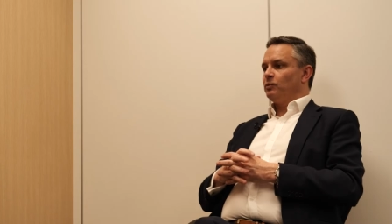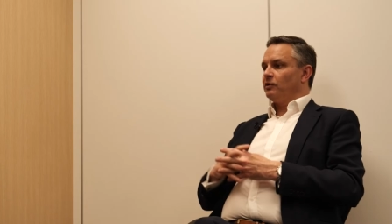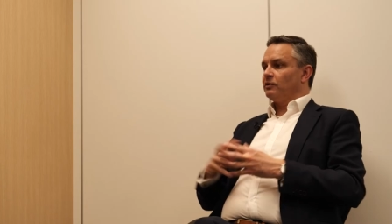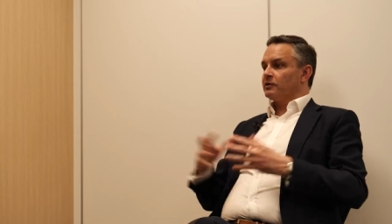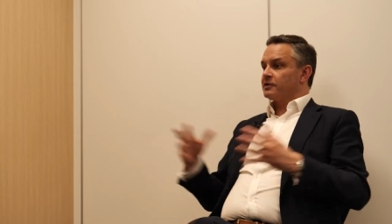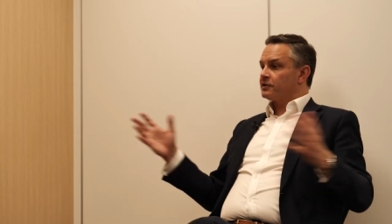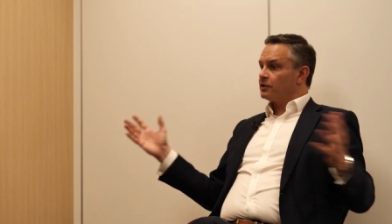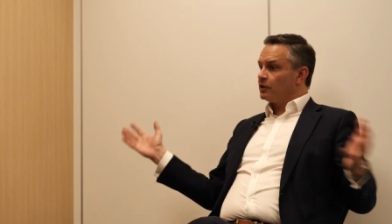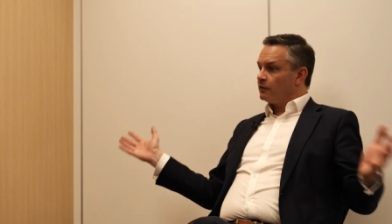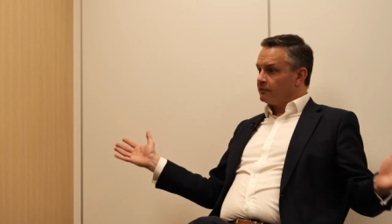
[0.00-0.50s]
we're a
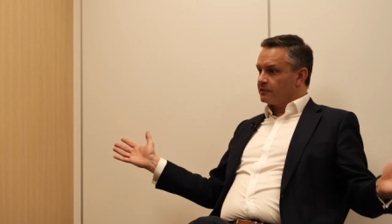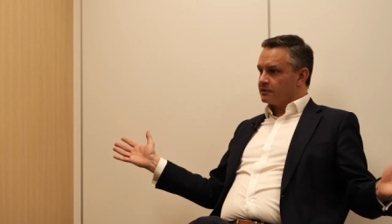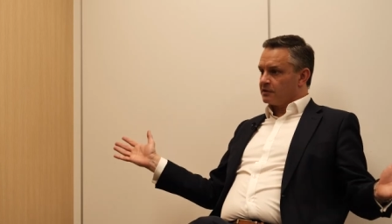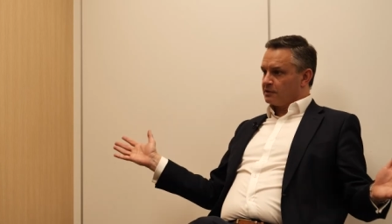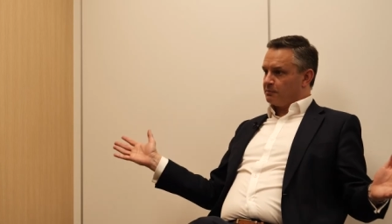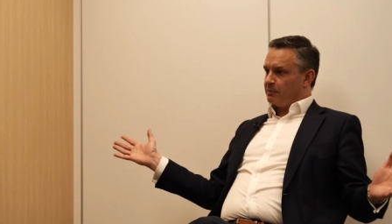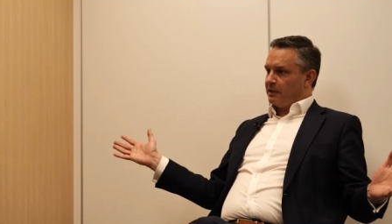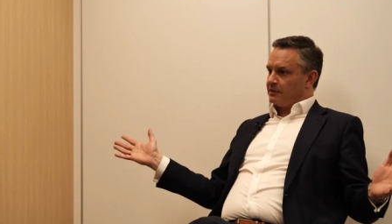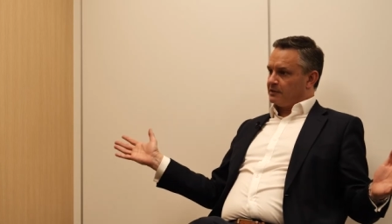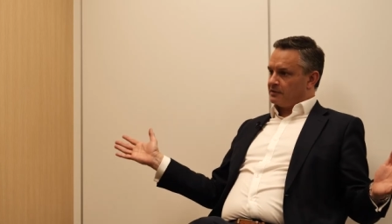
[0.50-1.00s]

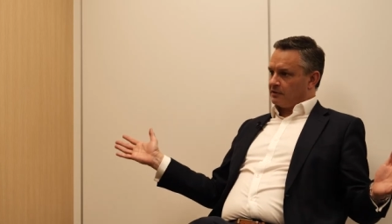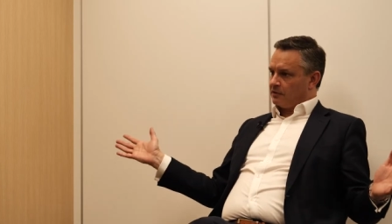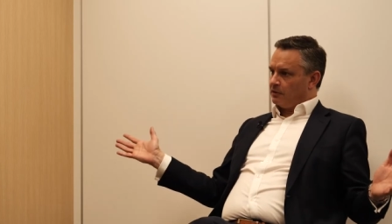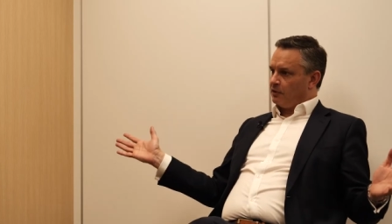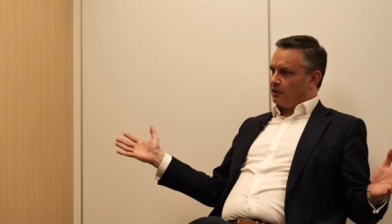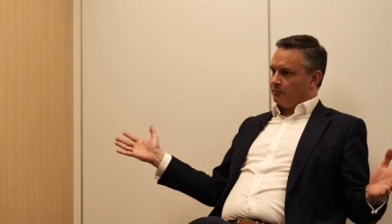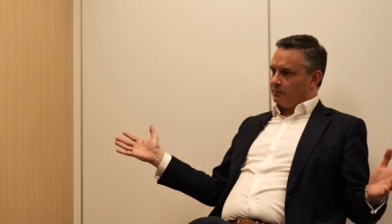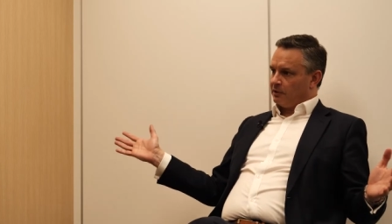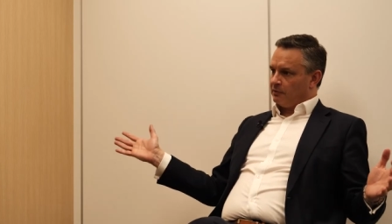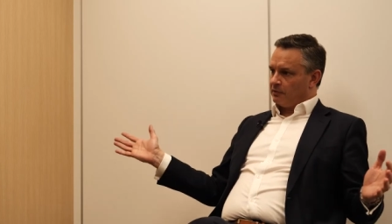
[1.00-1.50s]
services-based
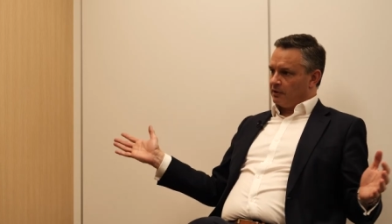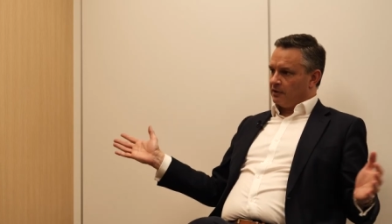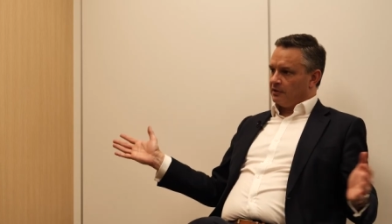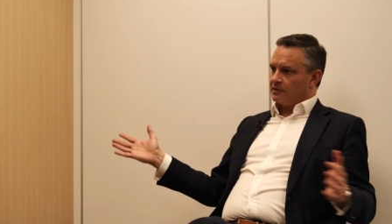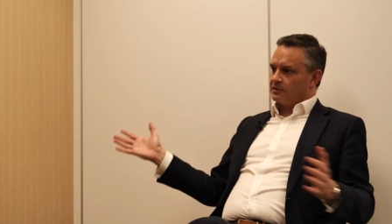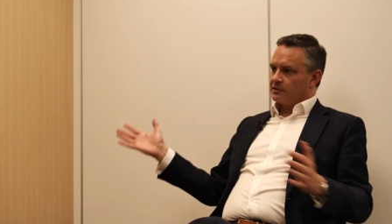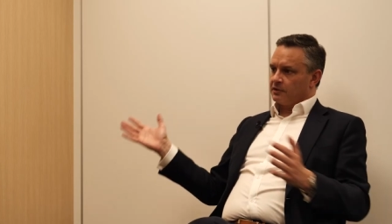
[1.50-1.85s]
economy, right?